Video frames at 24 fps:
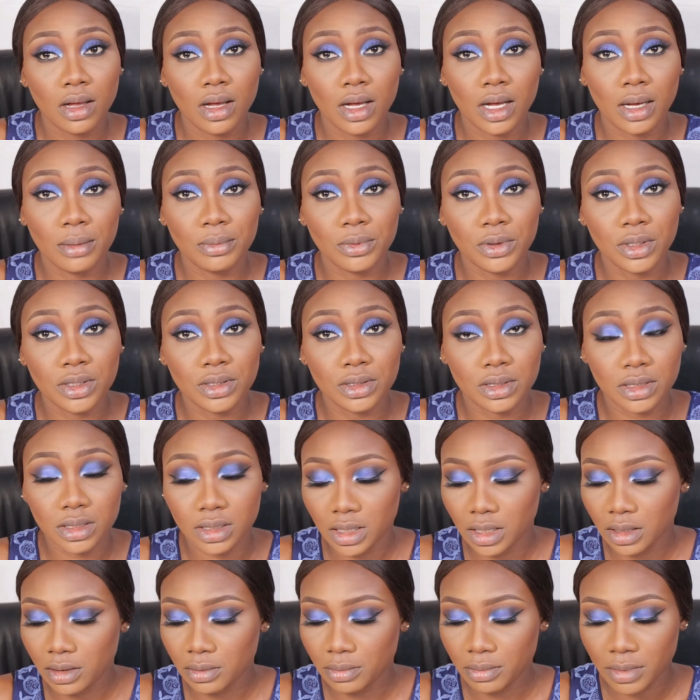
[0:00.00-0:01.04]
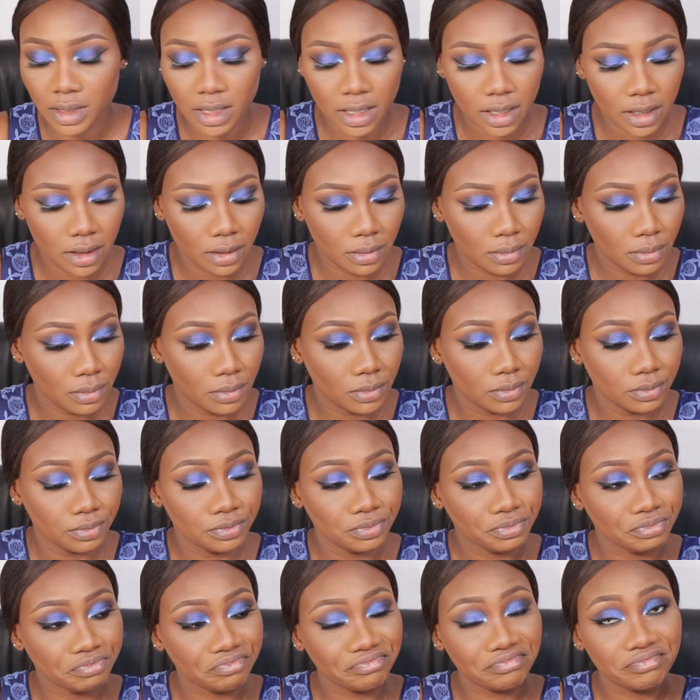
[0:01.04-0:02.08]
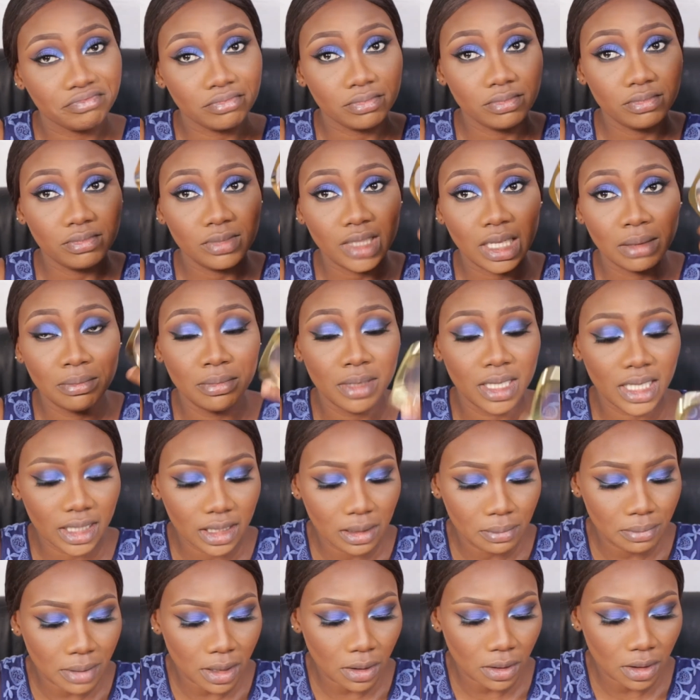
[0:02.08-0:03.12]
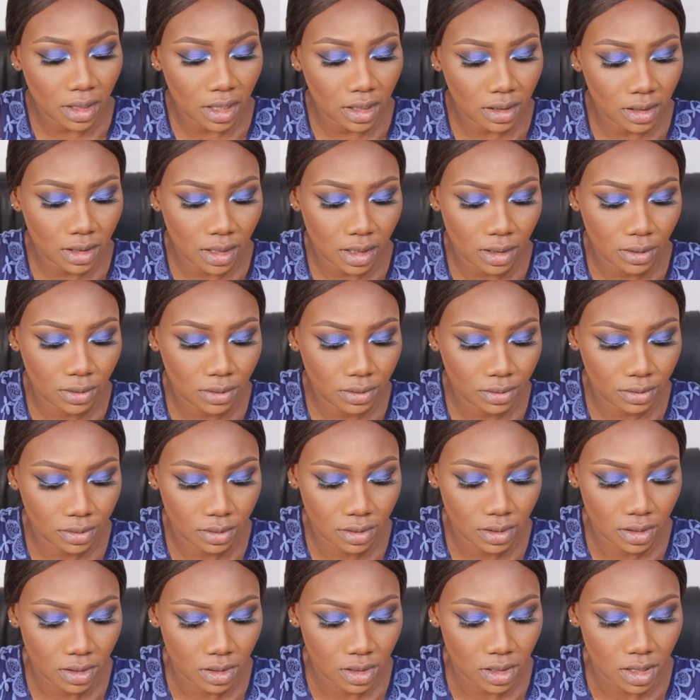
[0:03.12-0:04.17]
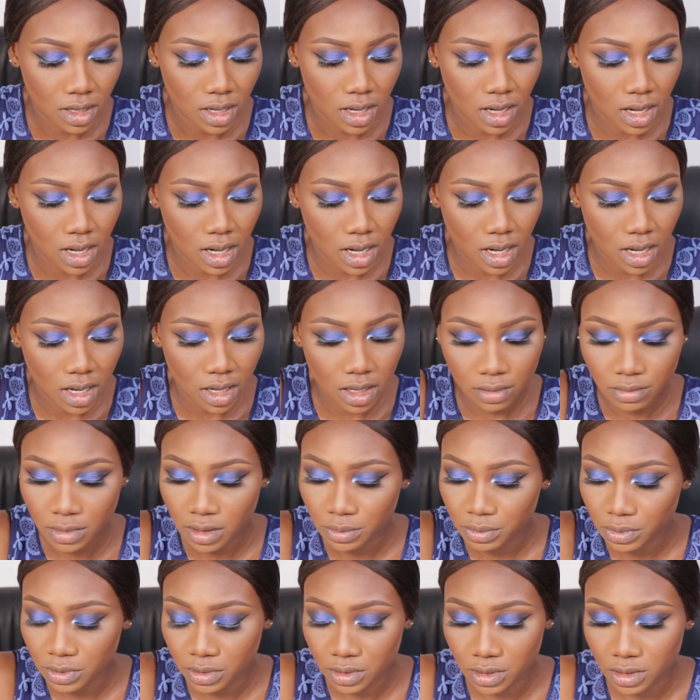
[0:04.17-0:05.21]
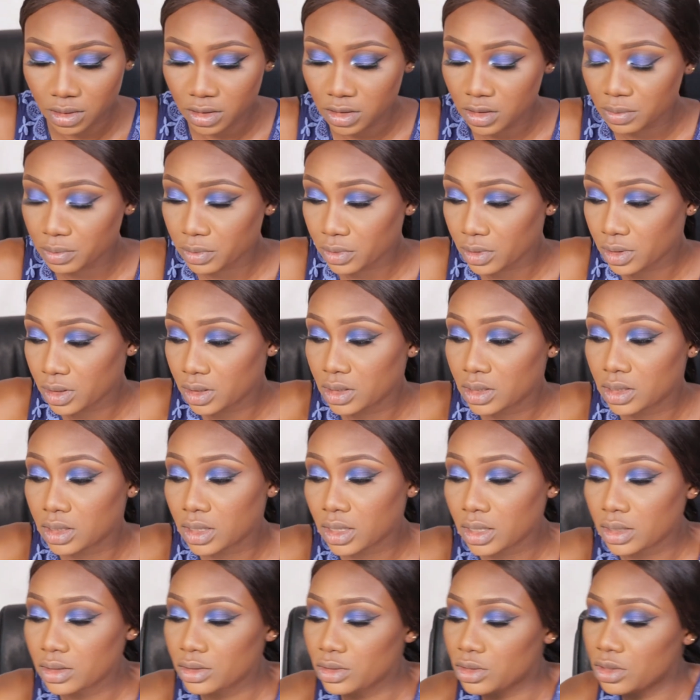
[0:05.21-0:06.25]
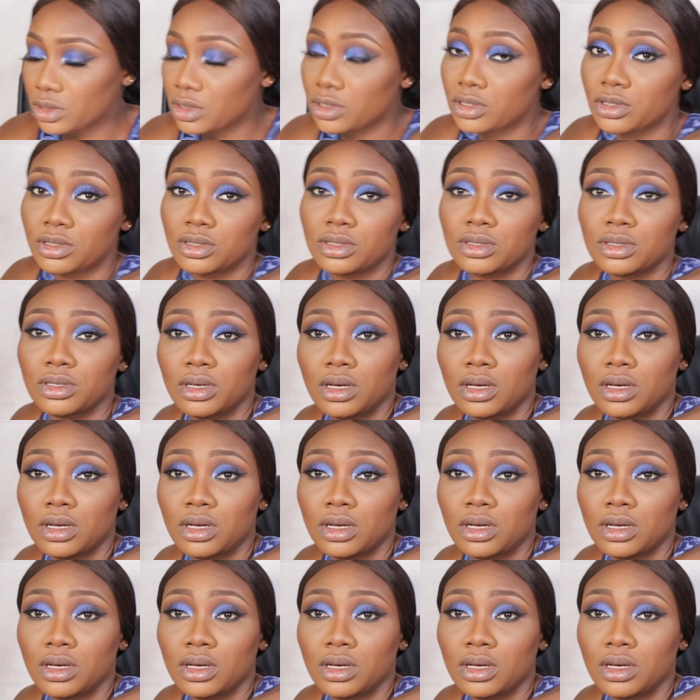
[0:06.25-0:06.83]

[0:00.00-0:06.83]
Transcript: I'm going to take my Milani powder now and my beauty sponge and just